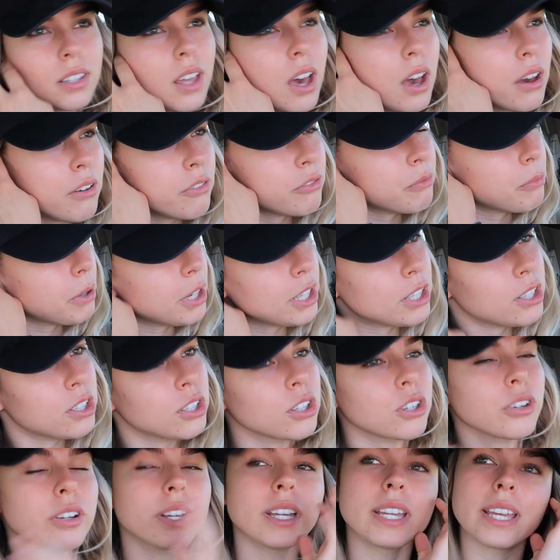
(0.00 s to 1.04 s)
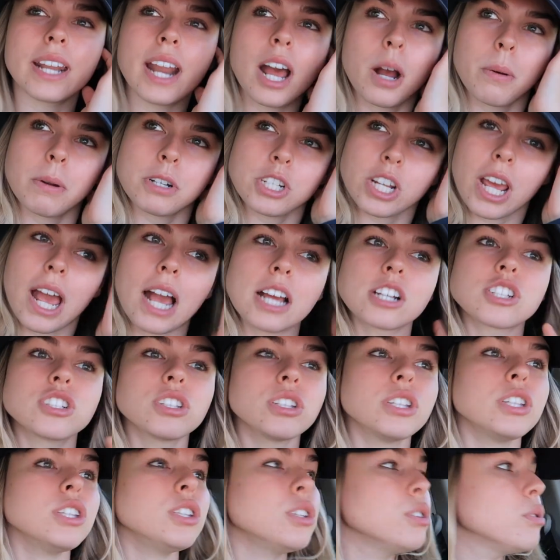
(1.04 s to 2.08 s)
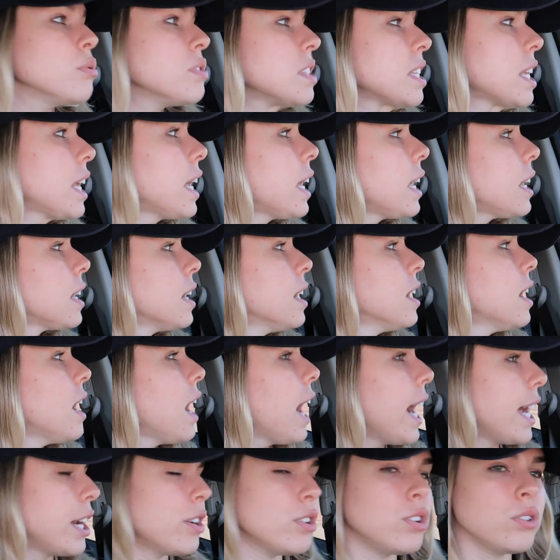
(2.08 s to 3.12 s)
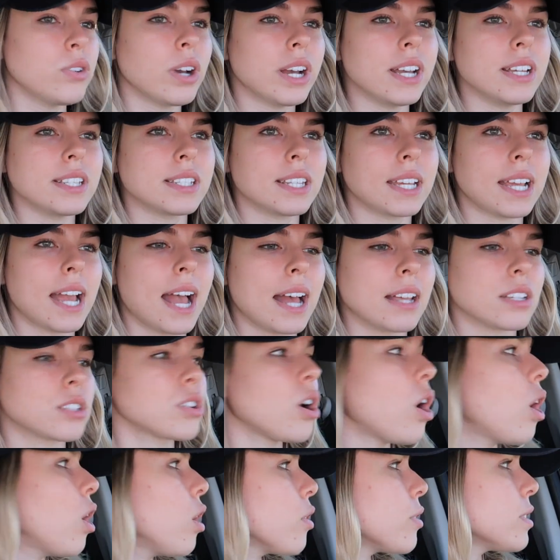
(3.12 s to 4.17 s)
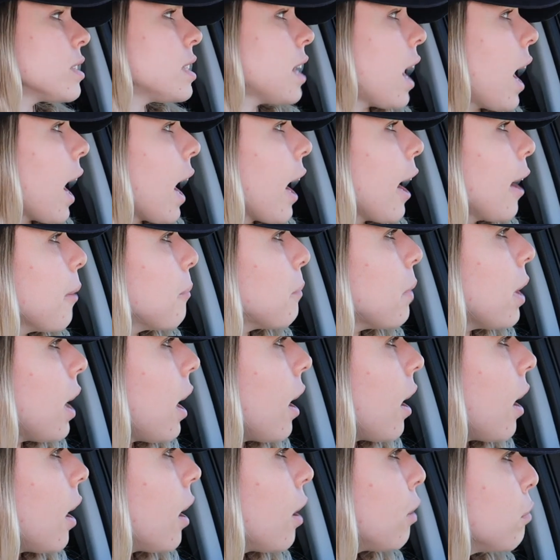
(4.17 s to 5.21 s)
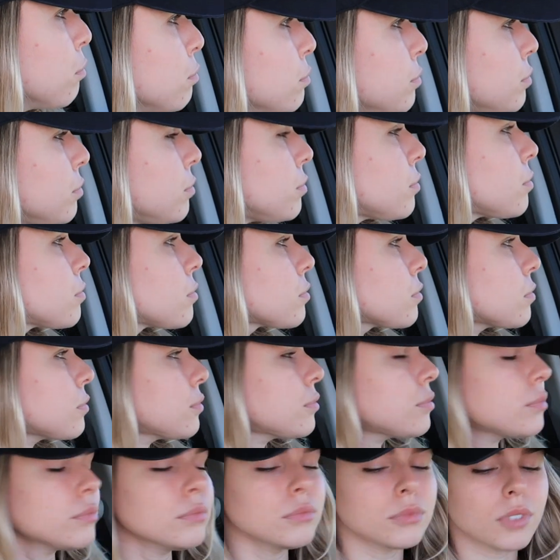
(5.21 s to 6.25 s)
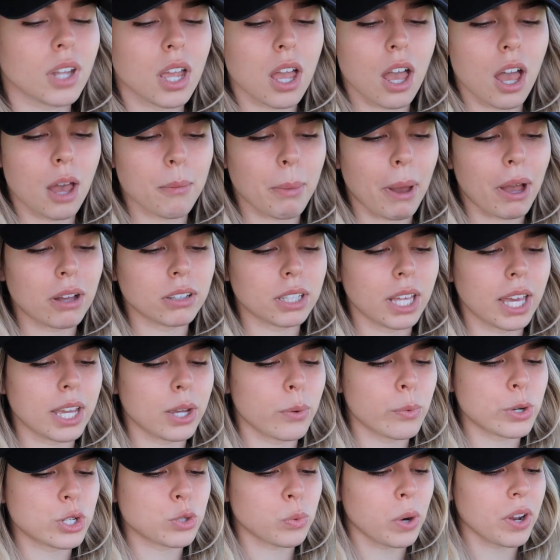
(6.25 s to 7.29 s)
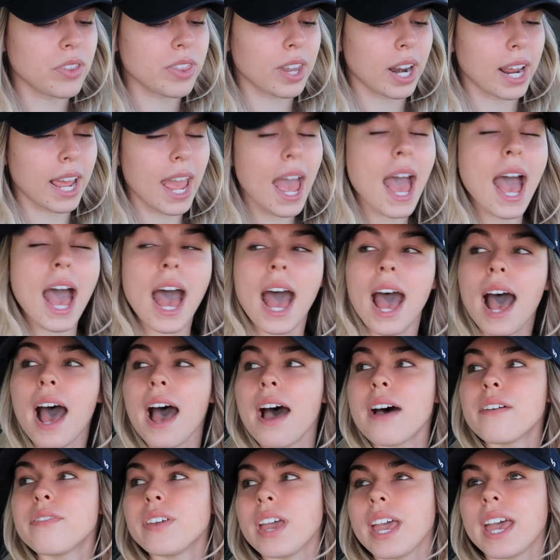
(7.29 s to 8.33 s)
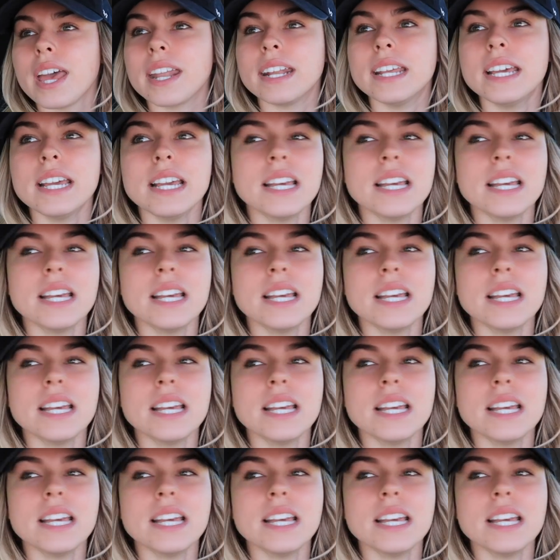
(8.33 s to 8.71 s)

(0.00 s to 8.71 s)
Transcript: love my Keurig and how much I actually use it. I know you guys like ask all the time um, about like which one that I have and